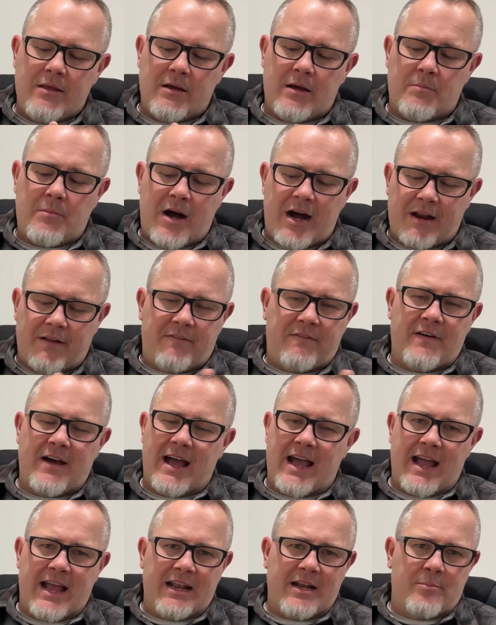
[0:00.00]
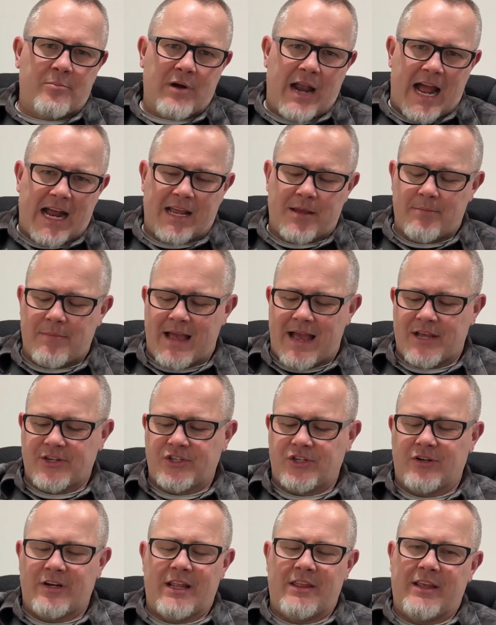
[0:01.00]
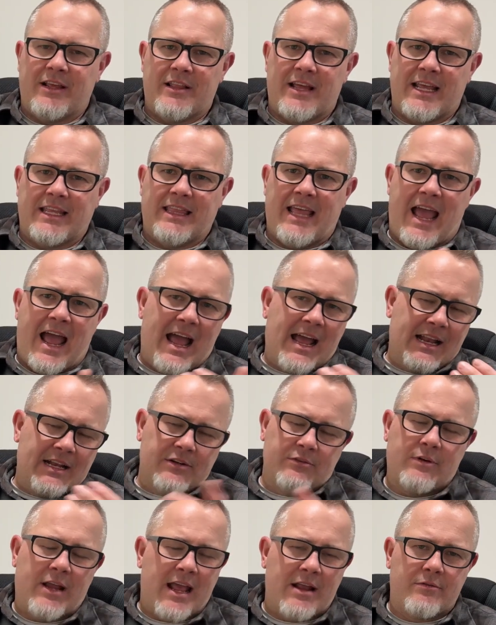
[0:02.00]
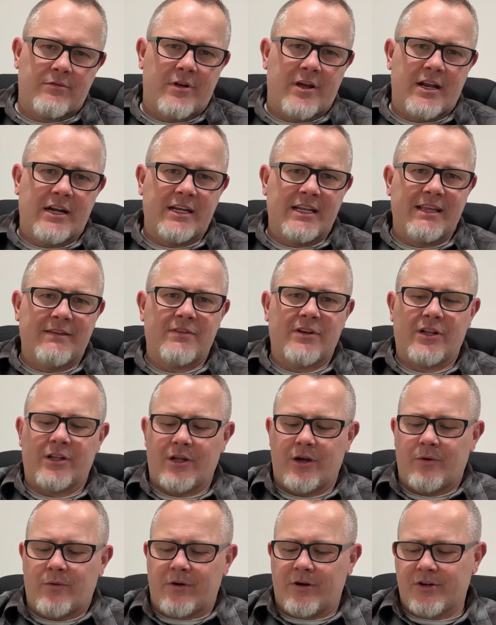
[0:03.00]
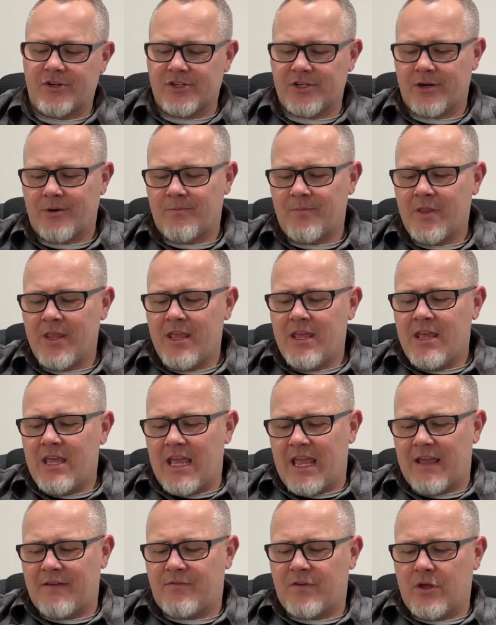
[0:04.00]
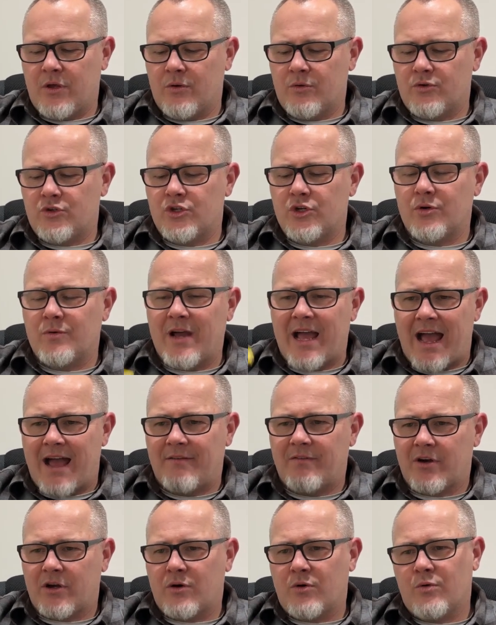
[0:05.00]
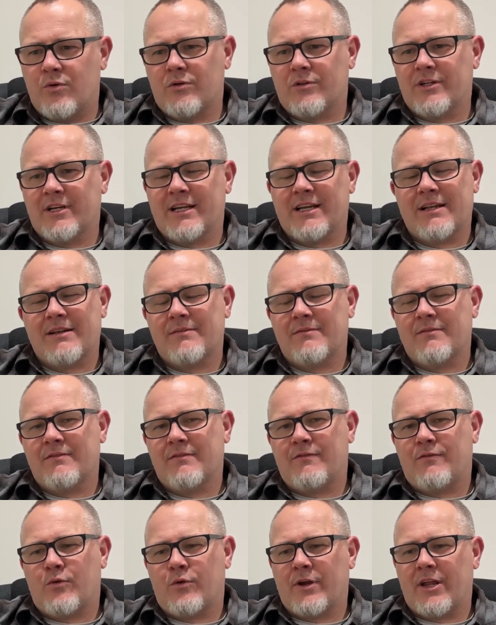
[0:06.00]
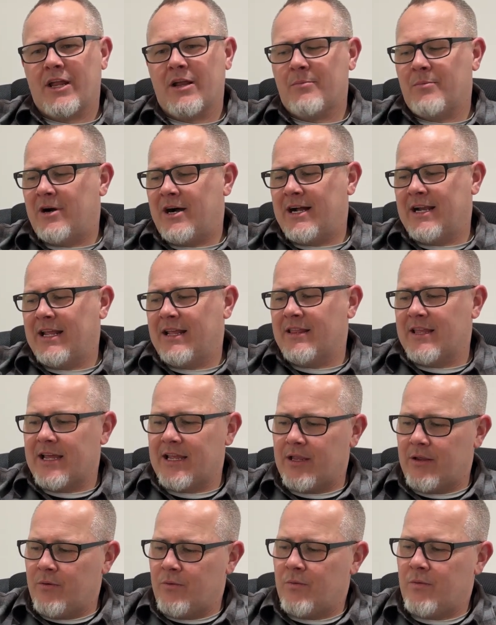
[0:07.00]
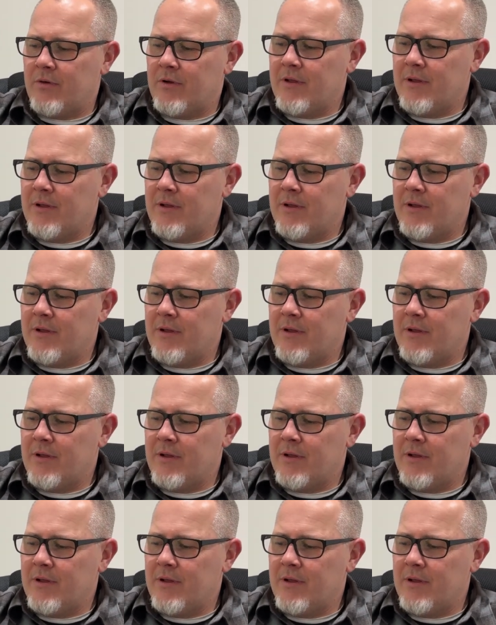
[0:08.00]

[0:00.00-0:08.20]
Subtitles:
a modified, a bracket master, anything like that, and run it even lower. So if you do have a cool looking 4-gear body that you